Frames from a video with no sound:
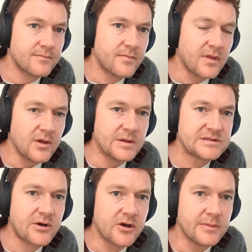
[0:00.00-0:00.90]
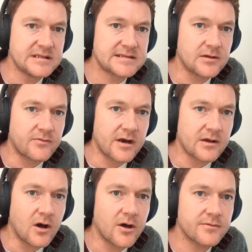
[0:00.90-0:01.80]
US economy still
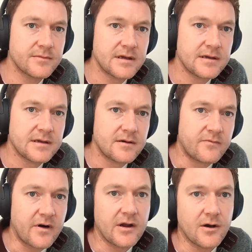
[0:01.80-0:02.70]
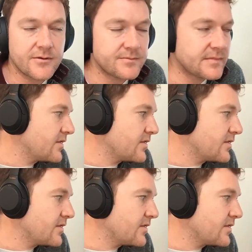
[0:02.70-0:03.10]
running hot, very hot.